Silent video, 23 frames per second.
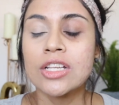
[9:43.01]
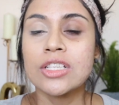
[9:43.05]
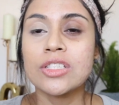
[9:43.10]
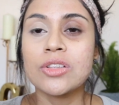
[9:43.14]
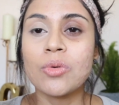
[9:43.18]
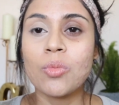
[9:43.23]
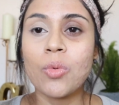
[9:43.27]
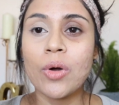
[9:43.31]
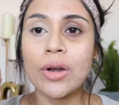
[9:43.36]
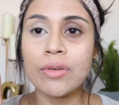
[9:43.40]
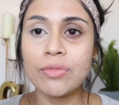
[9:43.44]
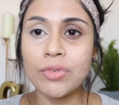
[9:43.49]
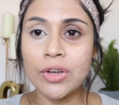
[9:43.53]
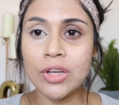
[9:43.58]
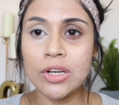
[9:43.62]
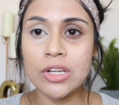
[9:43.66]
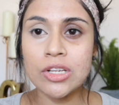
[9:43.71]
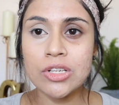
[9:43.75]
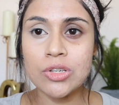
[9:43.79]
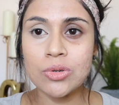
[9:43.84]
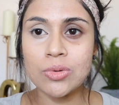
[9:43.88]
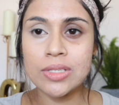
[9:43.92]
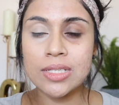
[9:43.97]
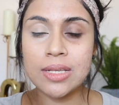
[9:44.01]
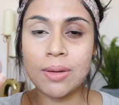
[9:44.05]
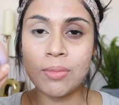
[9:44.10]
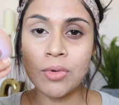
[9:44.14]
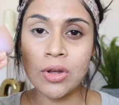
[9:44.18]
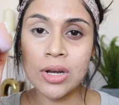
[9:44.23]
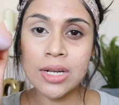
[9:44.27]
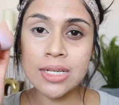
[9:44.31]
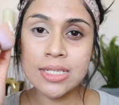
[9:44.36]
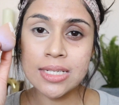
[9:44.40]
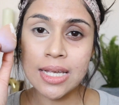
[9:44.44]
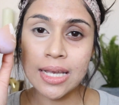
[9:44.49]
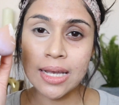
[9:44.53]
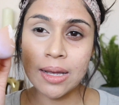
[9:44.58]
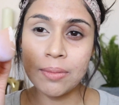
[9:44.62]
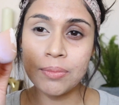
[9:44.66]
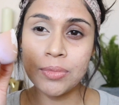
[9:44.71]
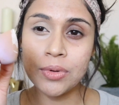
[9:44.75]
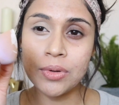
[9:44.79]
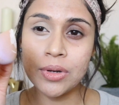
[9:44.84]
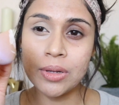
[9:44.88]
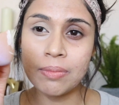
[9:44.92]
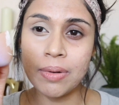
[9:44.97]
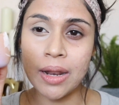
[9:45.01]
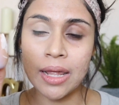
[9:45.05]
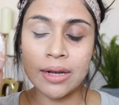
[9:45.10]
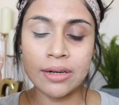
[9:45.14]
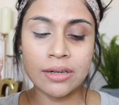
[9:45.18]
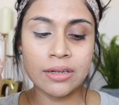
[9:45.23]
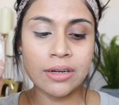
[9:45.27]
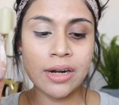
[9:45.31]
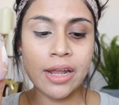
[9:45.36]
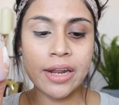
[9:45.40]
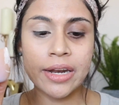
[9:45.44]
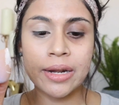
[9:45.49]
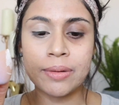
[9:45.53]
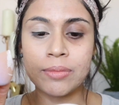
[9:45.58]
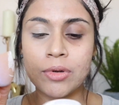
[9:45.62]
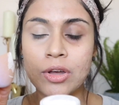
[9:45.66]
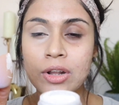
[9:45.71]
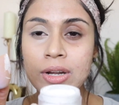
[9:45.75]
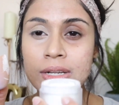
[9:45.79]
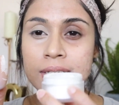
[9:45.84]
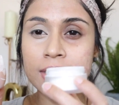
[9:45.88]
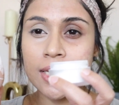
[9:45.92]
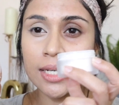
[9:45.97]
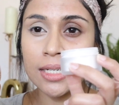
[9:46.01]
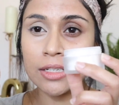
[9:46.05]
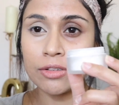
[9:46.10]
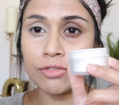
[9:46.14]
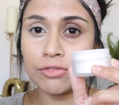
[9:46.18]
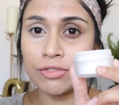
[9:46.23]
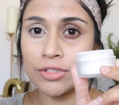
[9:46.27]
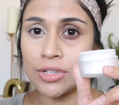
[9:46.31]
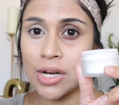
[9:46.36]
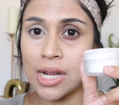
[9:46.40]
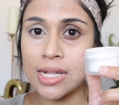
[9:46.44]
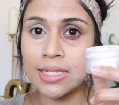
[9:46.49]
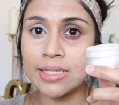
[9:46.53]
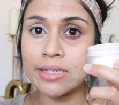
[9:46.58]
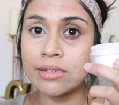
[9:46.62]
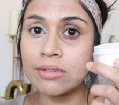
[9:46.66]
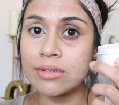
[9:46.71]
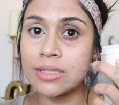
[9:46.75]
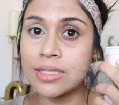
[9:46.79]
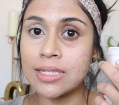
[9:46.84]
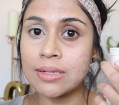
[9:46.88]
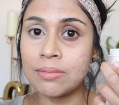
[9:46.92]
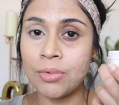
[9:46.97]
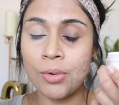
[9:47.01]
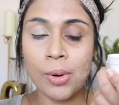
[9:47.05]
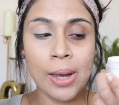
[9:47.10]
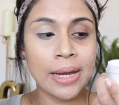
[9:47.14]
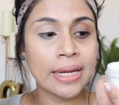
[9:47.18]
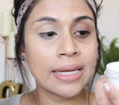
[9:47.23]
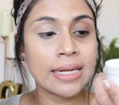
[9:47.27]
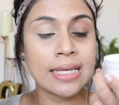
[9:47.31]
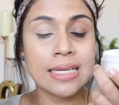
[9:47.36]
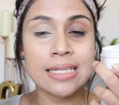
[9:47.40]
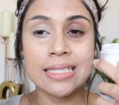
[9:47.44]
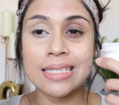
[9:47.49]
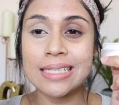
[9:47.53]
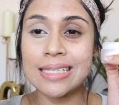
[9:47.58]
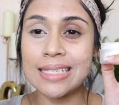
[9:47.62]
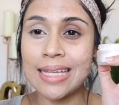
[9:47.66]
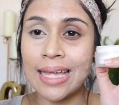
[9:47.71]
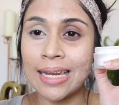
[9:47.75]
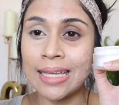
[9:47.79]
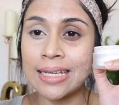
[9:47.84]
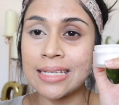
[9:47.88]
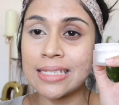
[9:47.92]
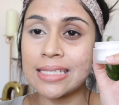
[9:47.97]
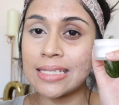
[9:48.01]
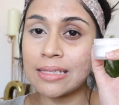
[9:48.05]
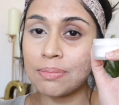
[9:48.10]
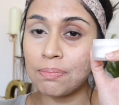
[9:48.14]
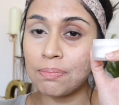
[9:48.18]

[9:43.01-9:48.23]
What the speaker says: So what we're gonna do is I'm gonna take a beauty blender and I'm gonna take a translucent brightening setting